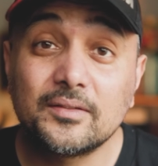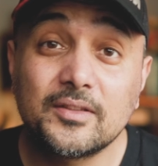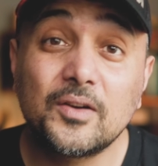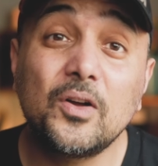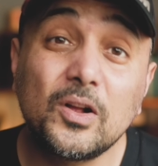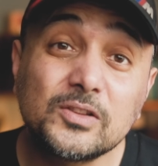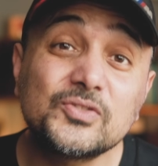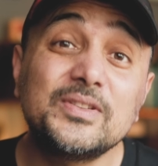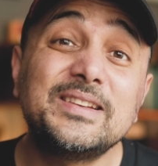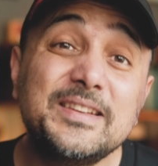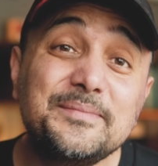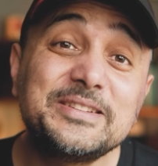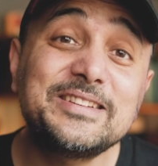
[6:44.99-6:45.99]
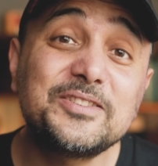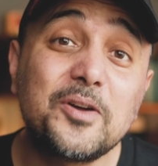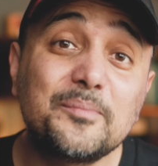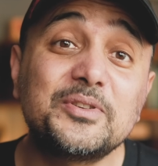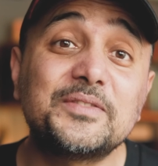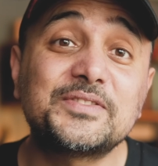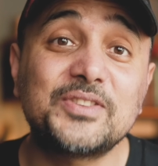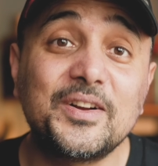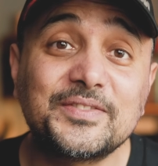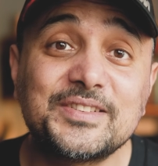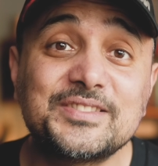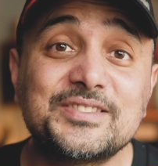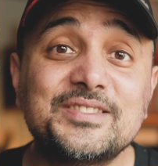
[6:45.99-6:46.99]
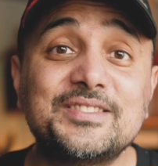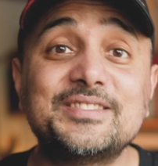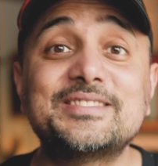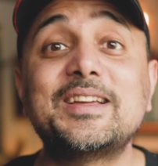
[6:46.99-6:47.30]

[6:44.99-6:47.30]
There are also a limited number of software engineers